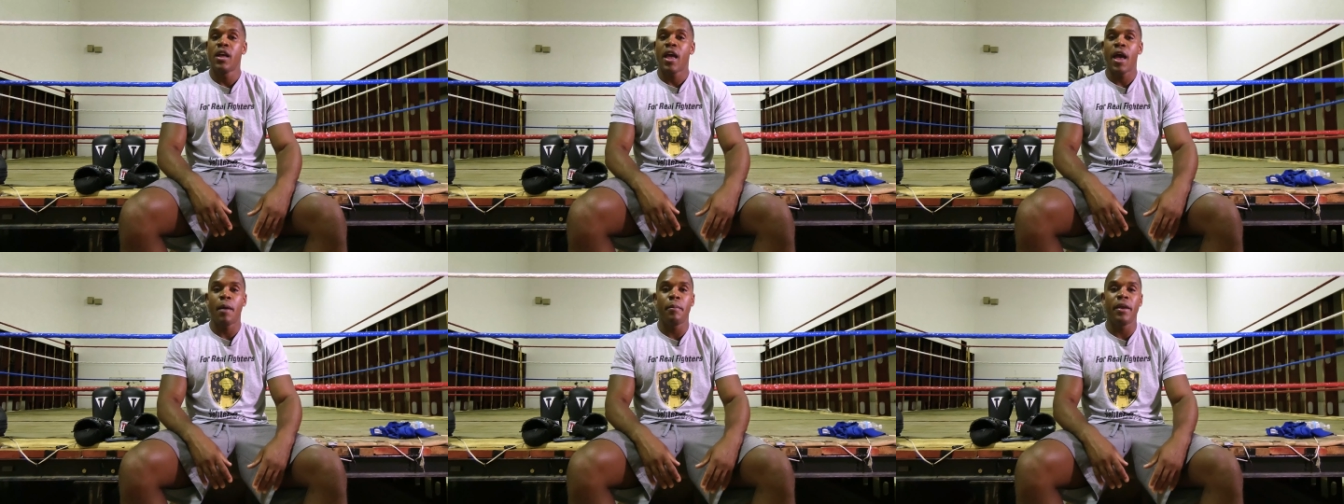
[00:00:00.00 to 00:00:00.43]

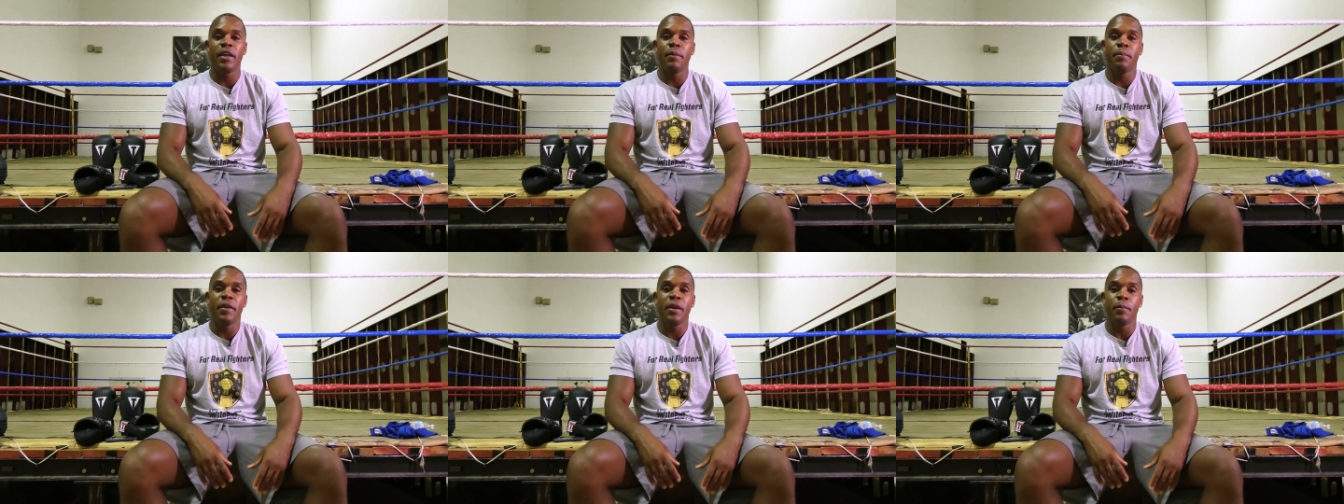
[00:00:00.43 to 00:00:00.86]
how
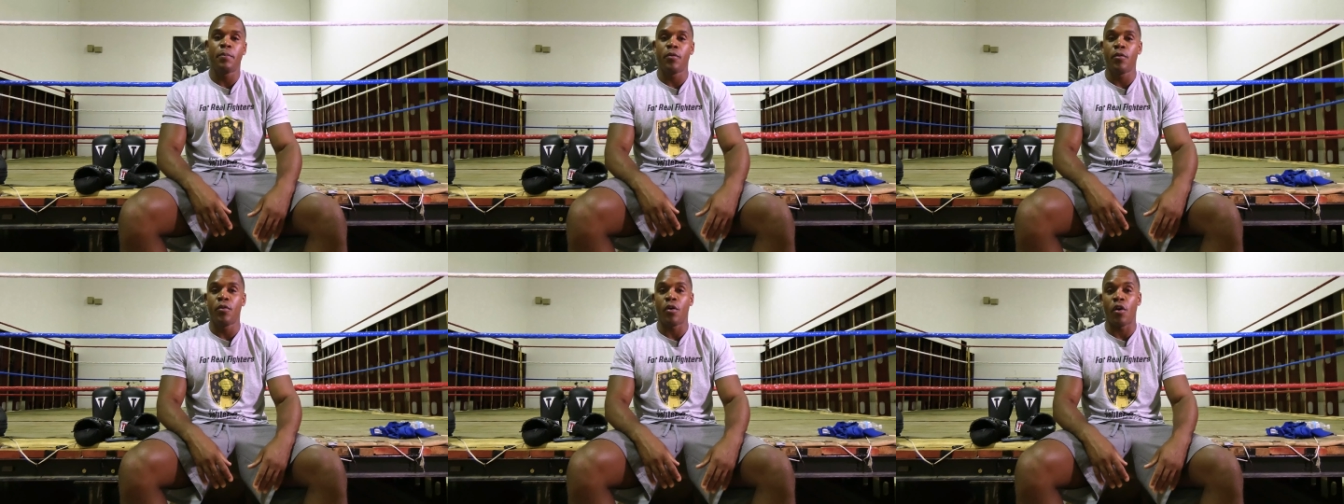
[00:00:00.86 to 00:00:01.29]
many
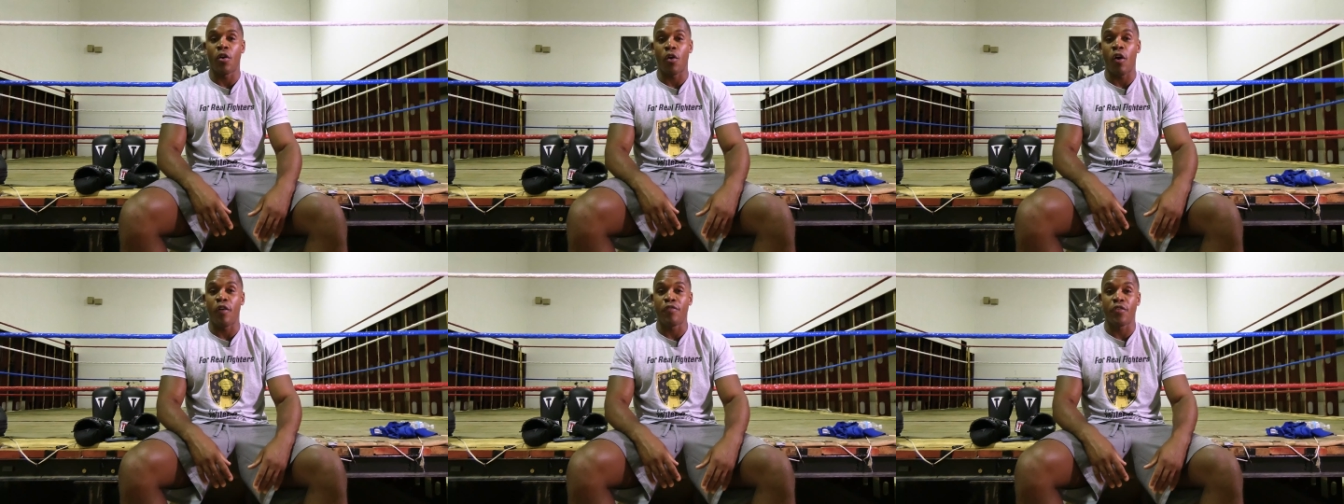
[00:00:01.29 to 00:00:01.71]
people
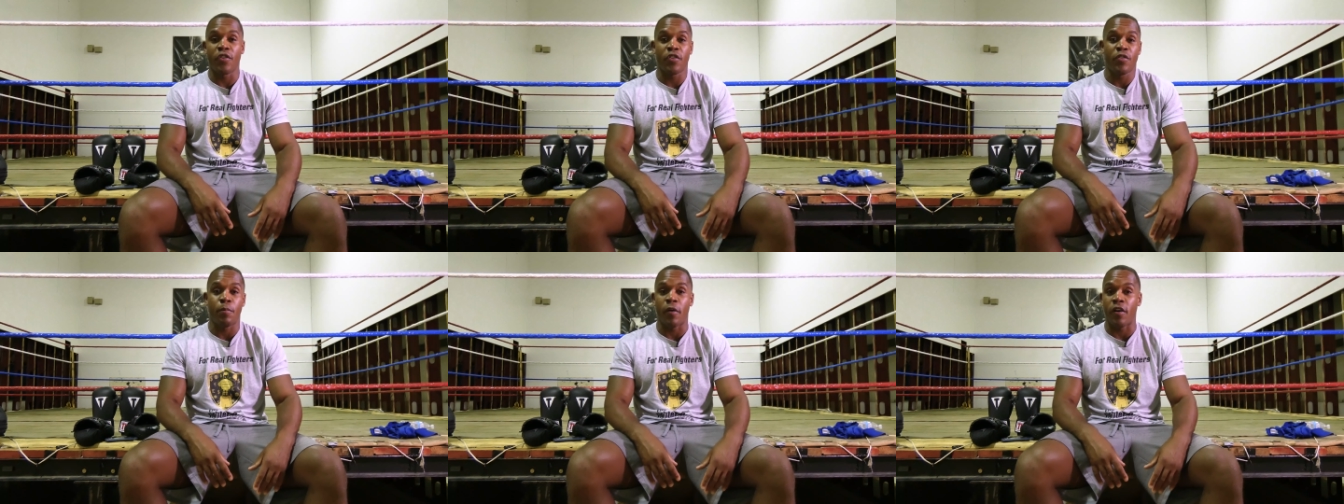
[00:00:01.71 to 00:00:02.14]
are offering
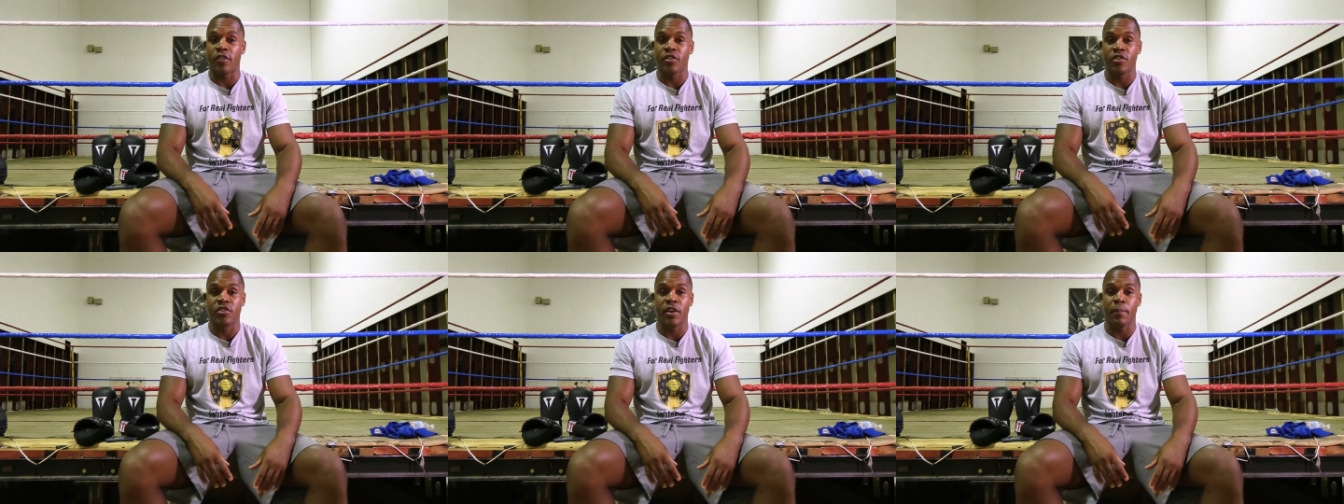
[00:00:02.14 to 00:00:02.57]

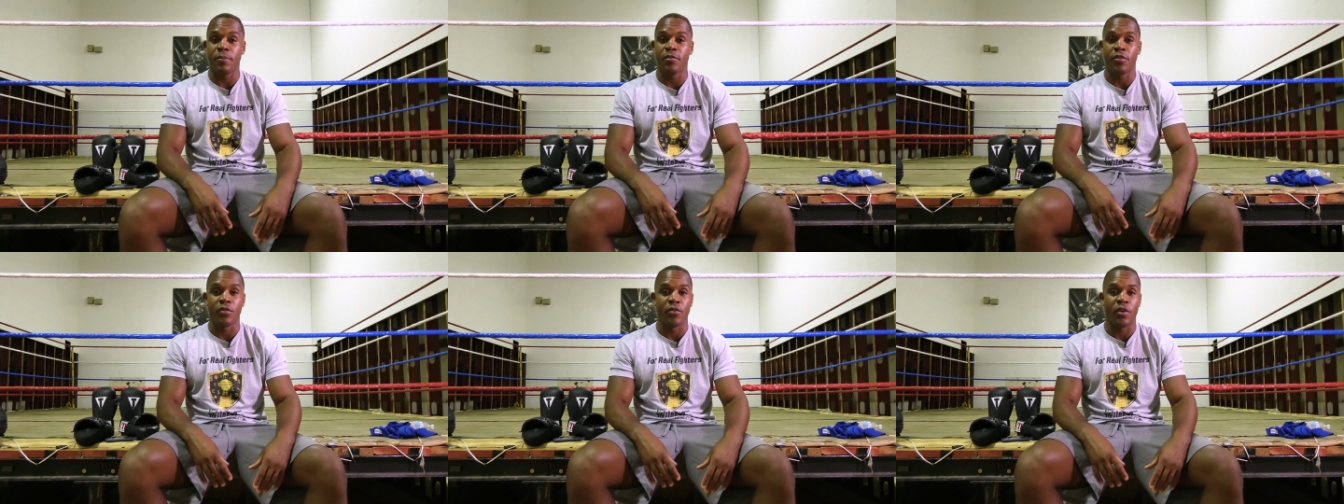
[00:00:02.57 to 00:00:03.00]
sponsorships
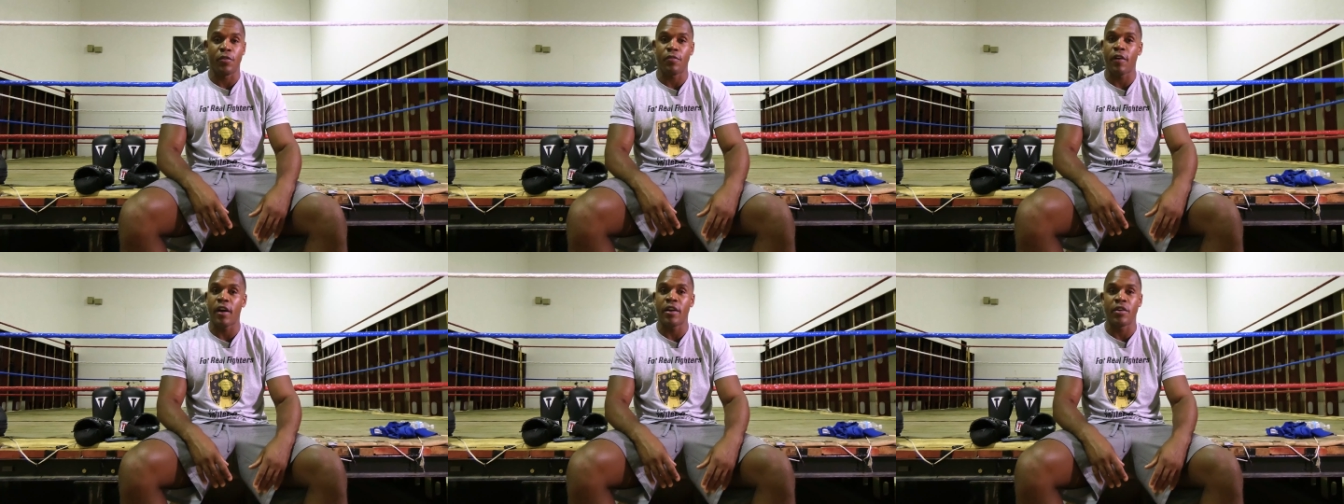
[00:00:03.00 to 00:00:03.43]
for real
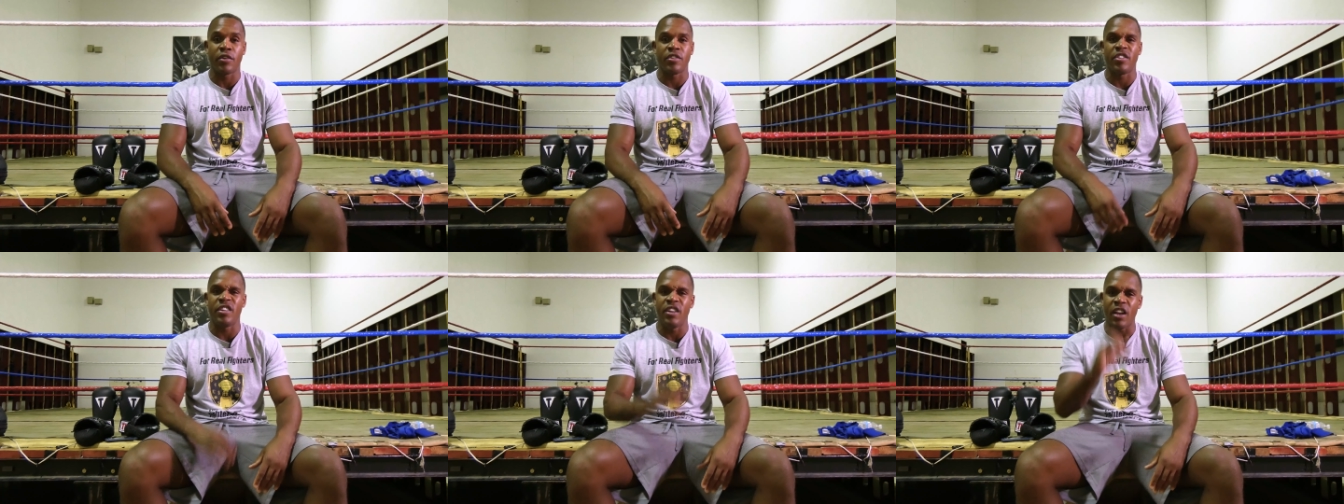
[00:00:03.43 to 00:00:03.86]

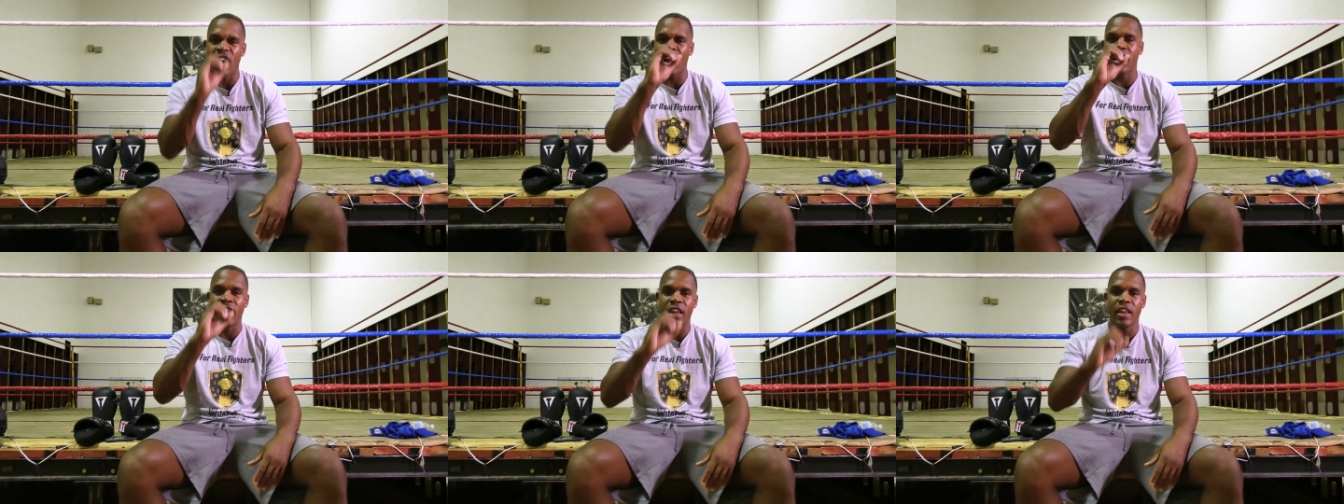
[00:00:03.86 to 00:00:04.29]
fighters?
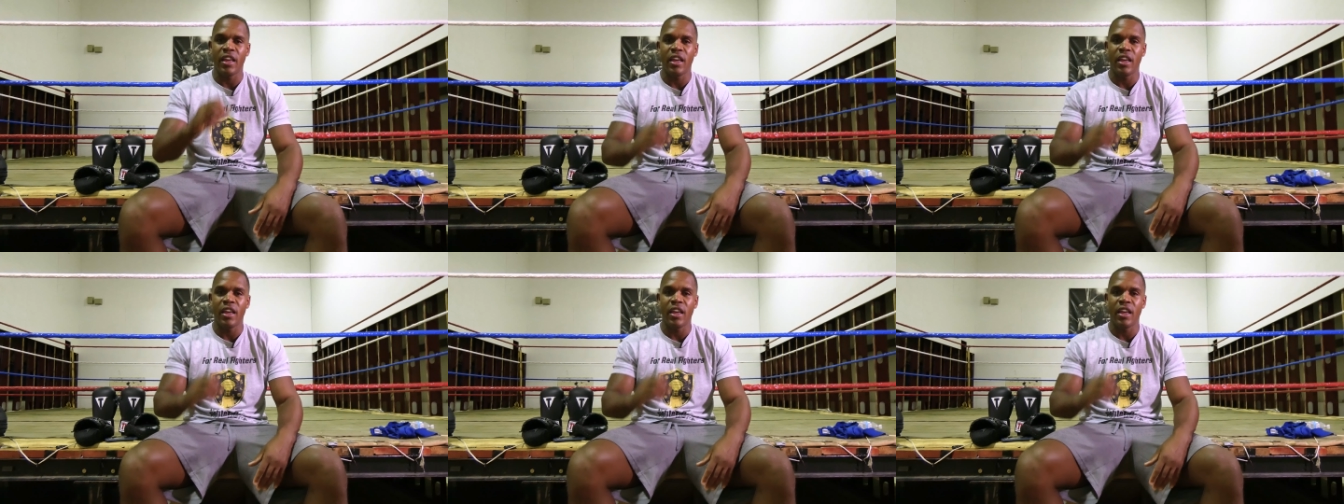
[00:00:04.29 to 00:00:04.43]
None.